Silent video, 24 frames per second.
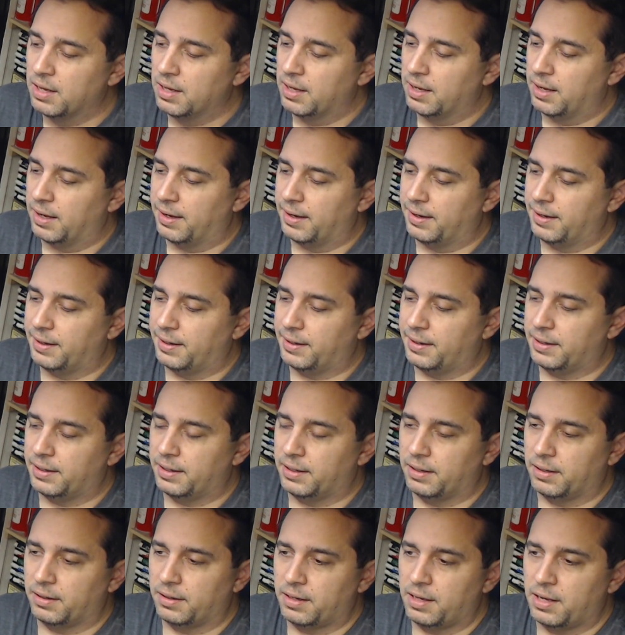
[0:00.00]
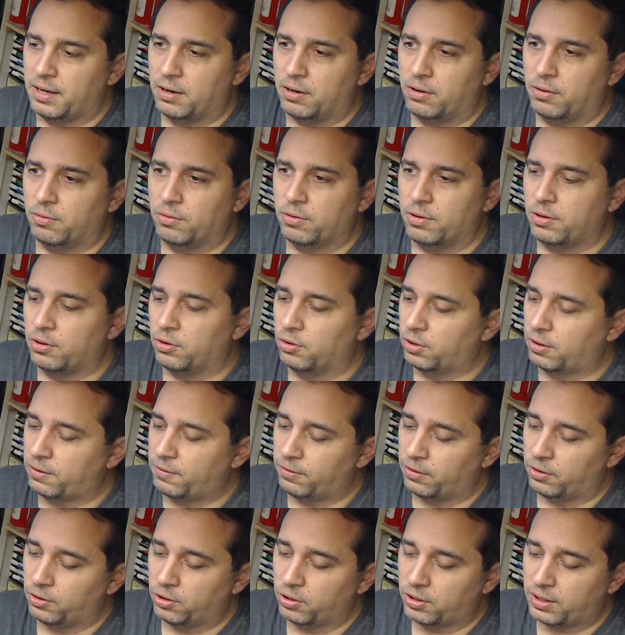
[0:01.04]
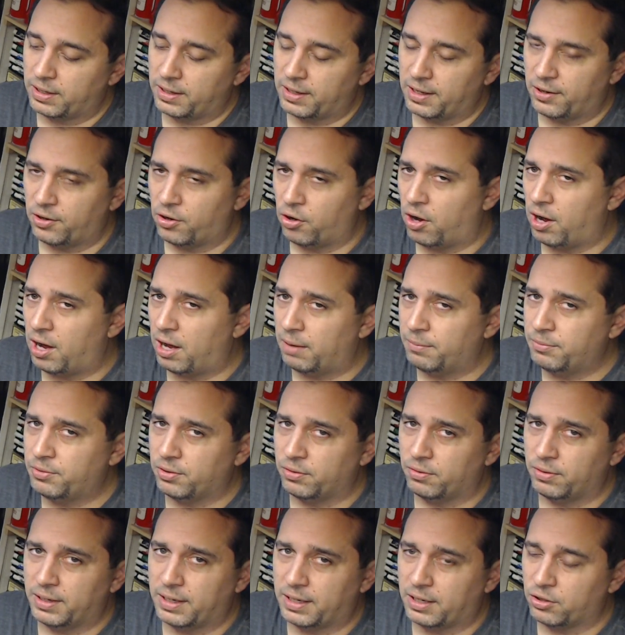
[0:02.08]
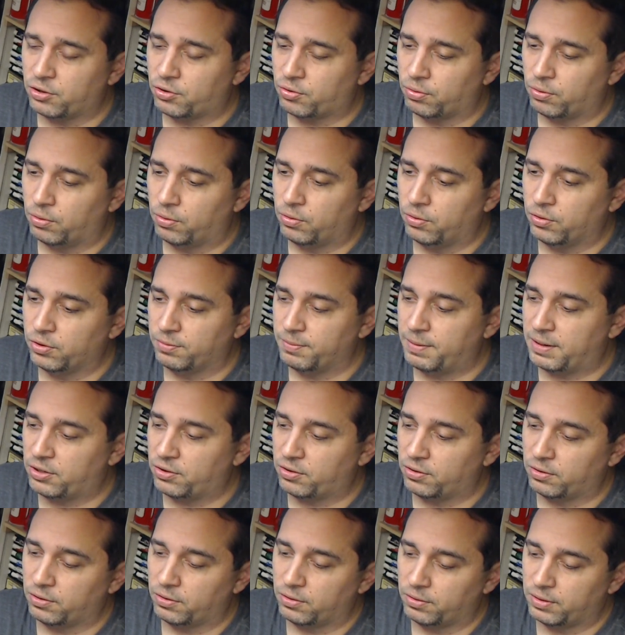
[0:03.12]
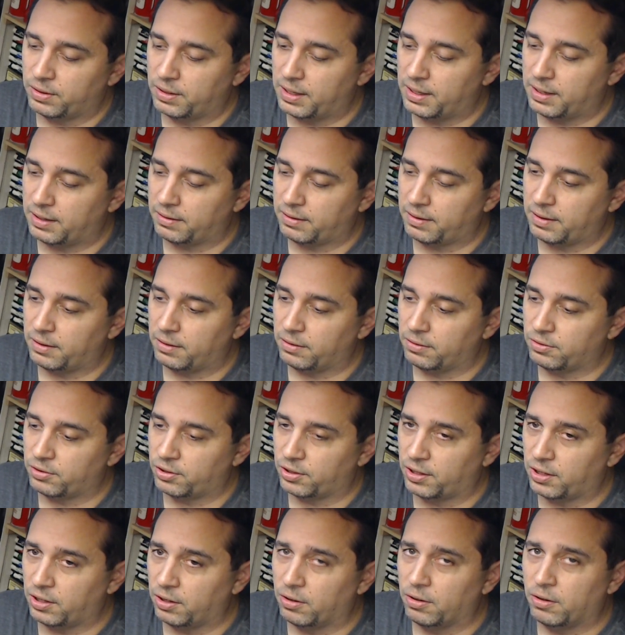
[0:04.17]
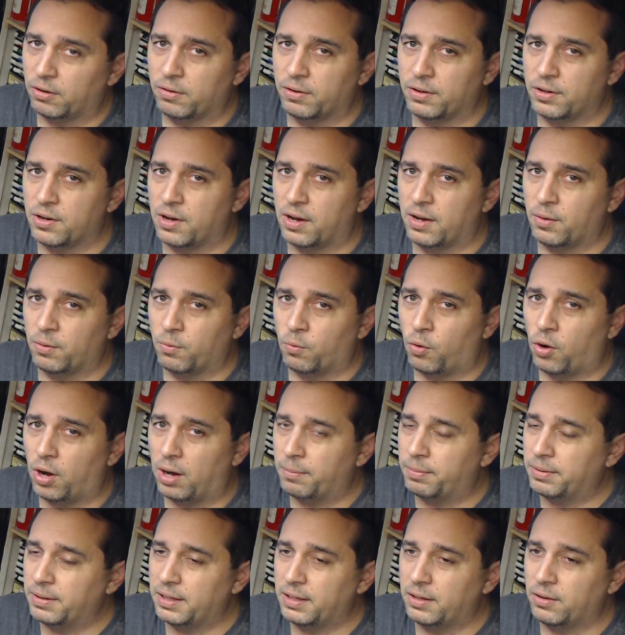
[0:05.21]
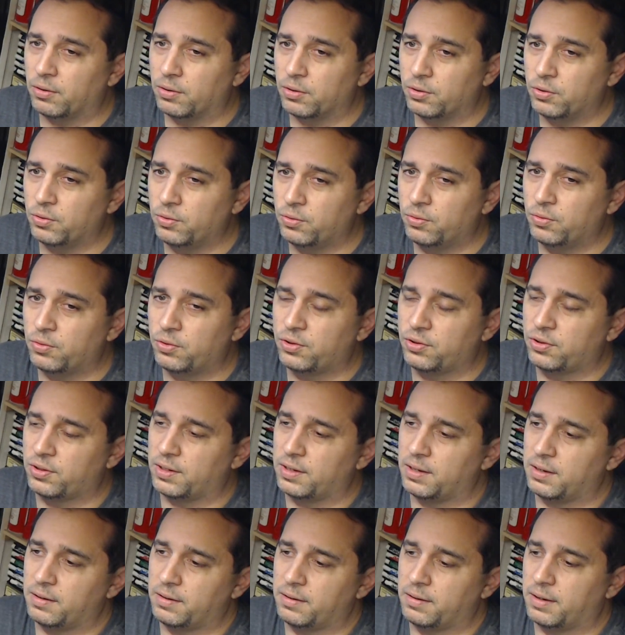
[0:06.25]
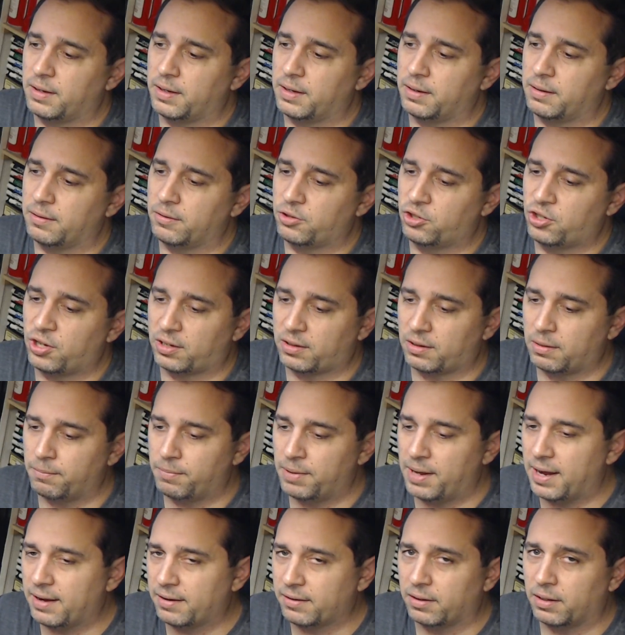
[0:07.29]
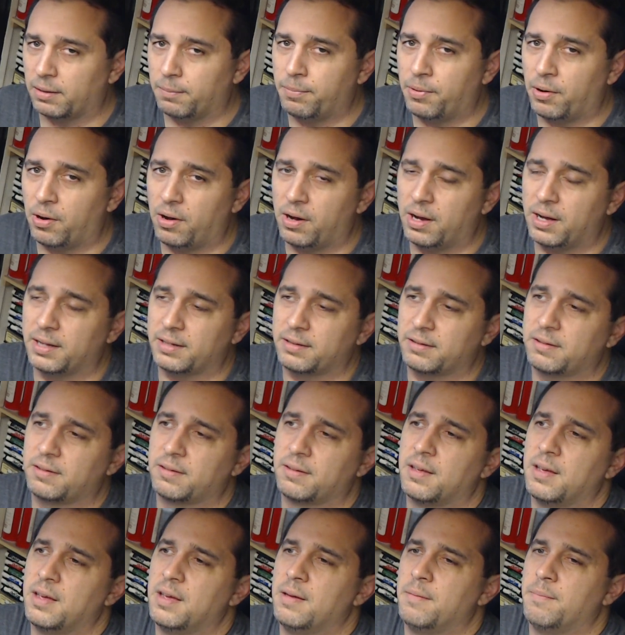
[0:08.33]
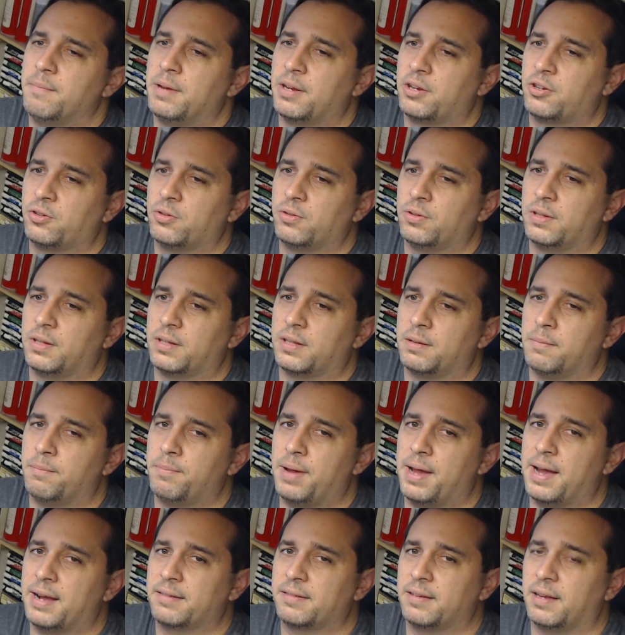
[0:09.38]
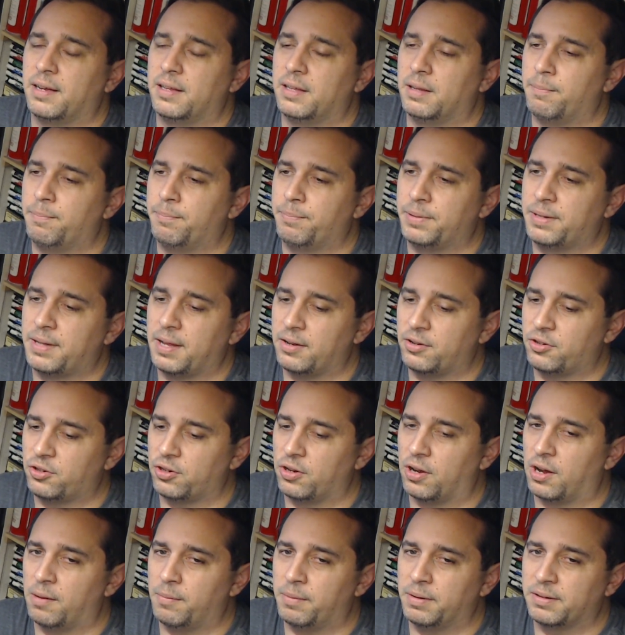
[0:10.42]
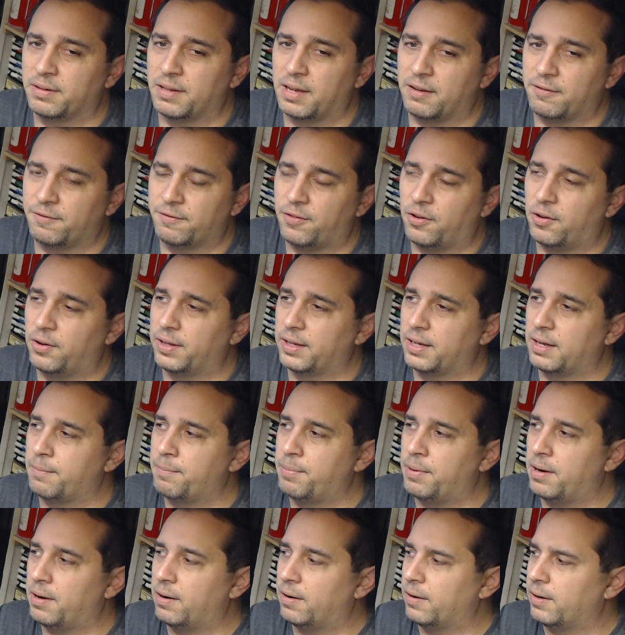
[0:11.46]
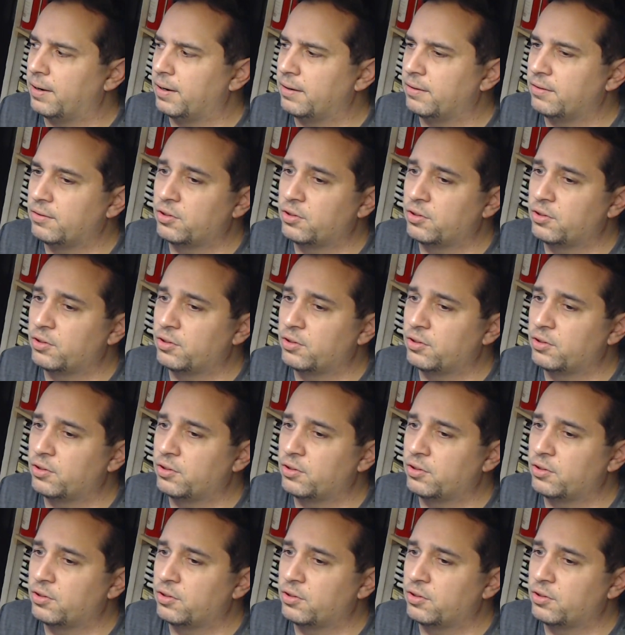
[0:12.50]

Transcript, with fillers: Uh, you know, look look at the knobs or any controls. Make sure that they're secure and not wobbly or loose, and uh, check the back of the pots. Make sure that the backside of the potentiometer is not falling apart.